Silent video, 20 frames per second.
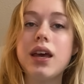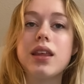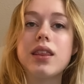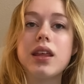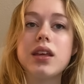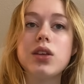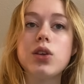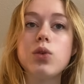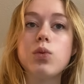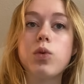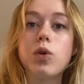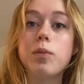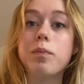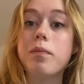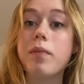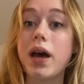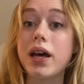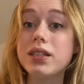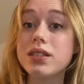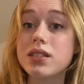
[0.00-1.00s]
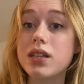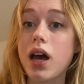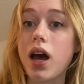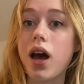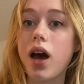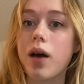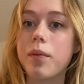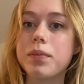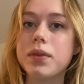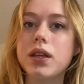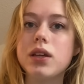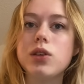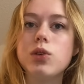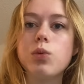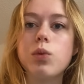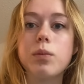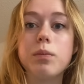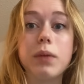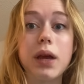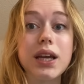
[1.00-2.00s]
that you will mess up, that you
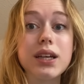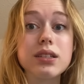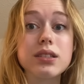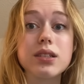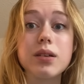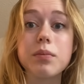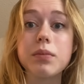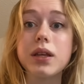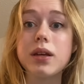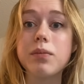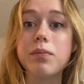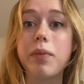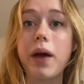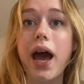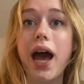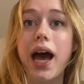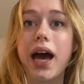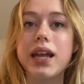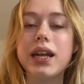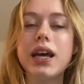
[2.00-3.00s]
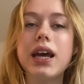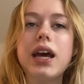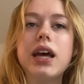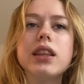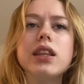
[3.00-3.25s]
will make something bad,